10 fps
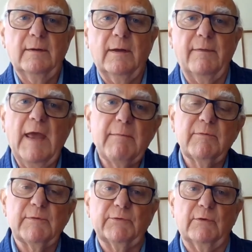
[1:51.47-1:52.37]
and the aim
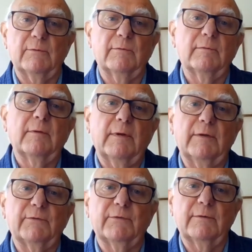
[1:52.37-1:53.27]
of the school
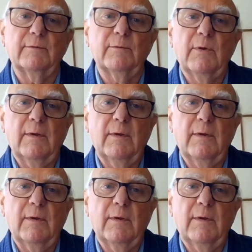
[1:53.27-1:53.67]
is to